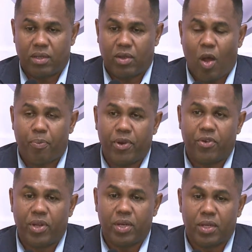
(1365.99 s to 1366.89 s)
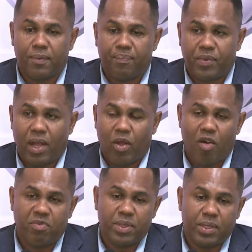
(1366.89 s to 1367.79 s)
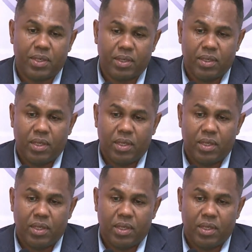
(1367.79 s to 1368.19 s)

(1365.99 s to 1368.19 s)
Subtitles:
corporate Grenada and government.